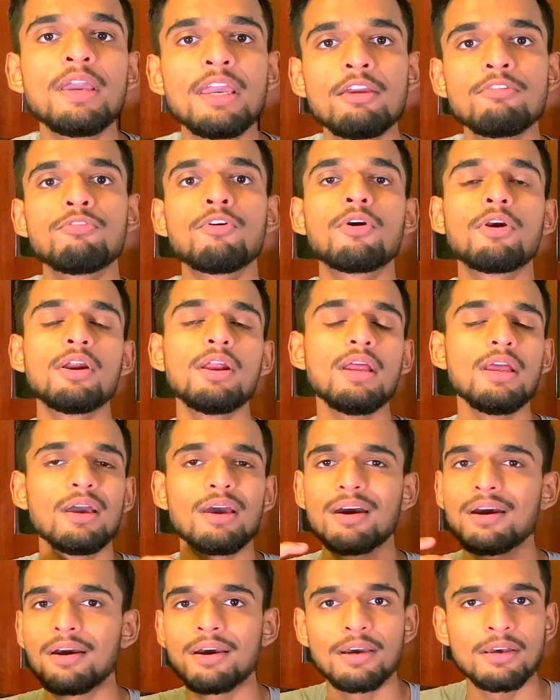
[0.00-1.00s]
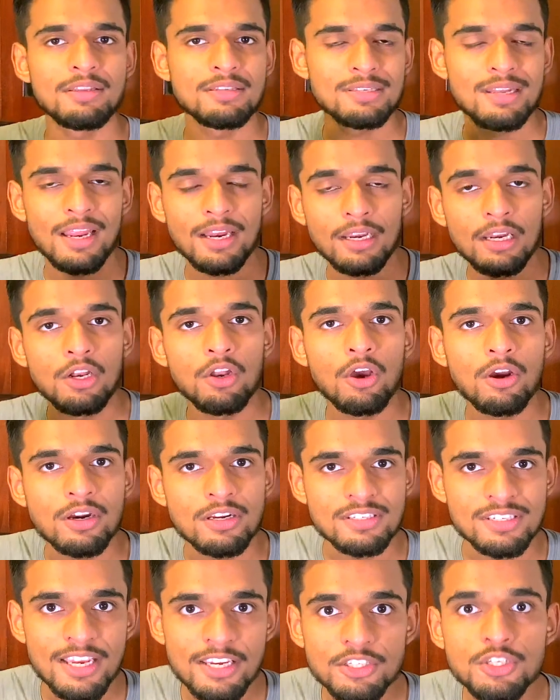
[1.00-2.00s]
pay for slightly longer
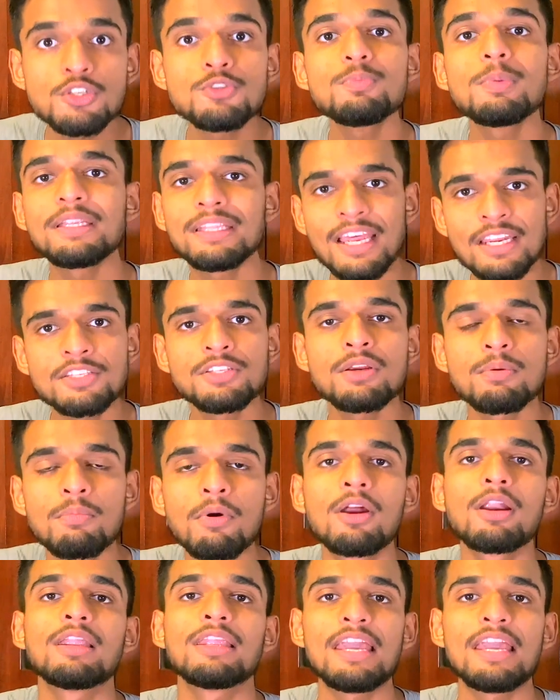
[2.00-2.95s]
sessions, but that's their model.